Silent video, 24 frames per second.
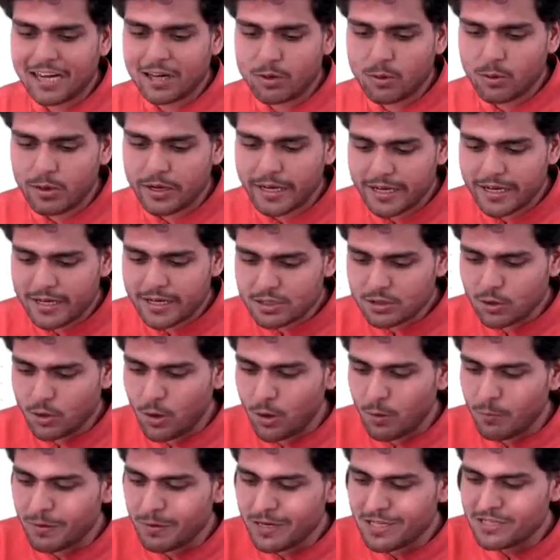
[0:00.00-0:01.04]
known as
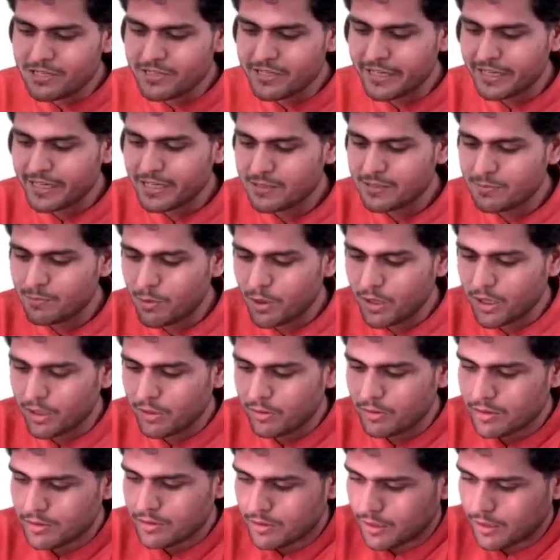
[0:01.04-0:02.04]
common JS modules.